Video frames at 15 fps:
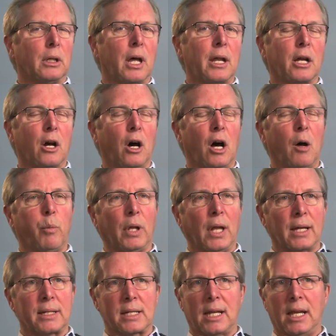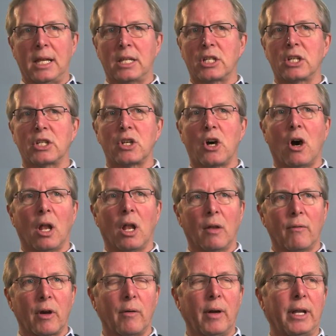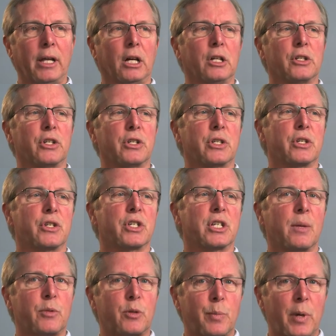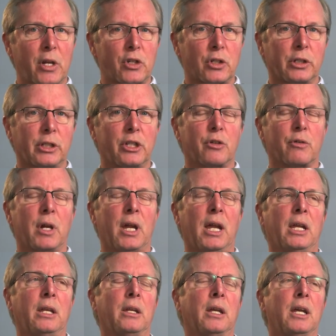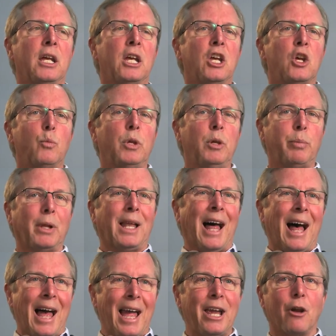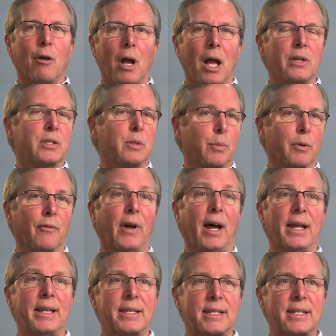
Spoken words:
a lot of complex cases. All of our radiologists are subspecialty trained. People hire us to provide